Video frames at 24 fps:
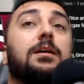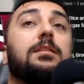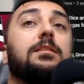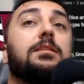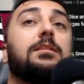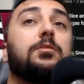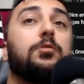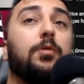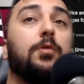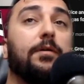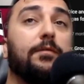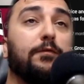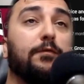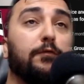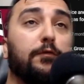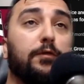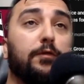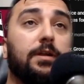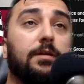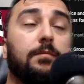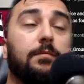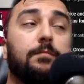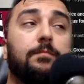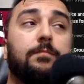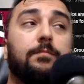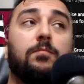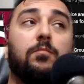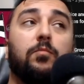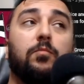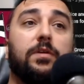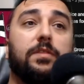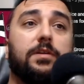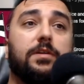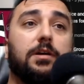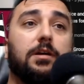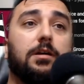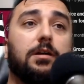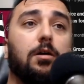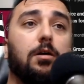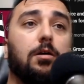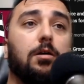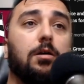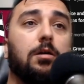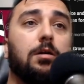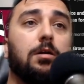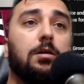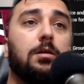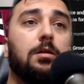you have freedom with your
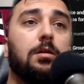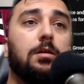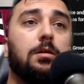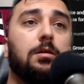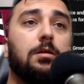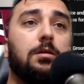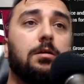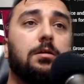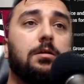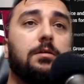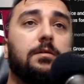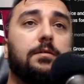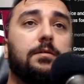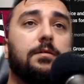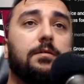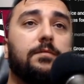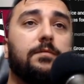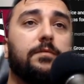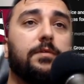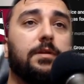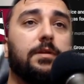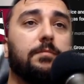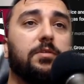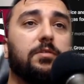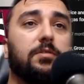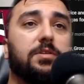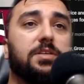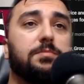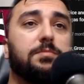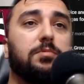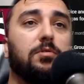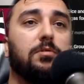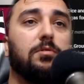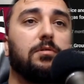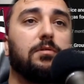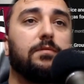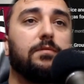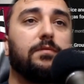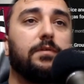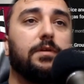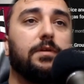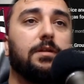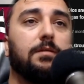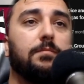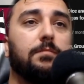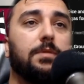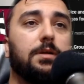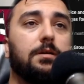car, freedom to explore,
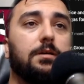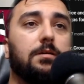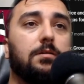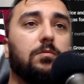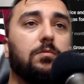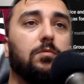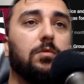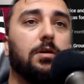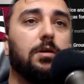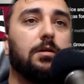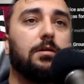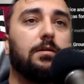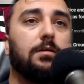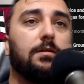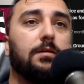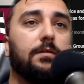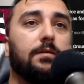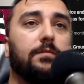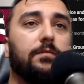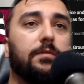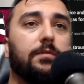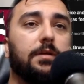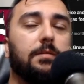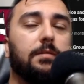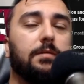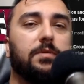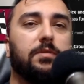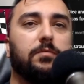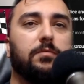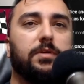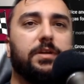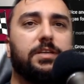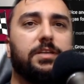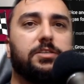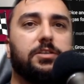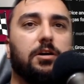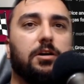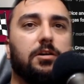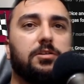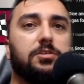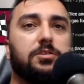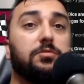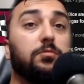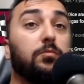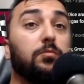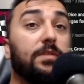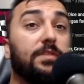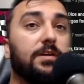freedom to work, and freedom to recharge
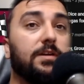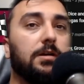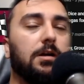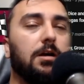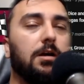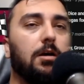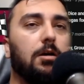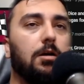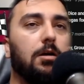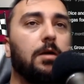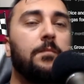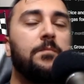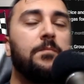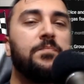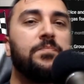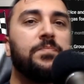with your car.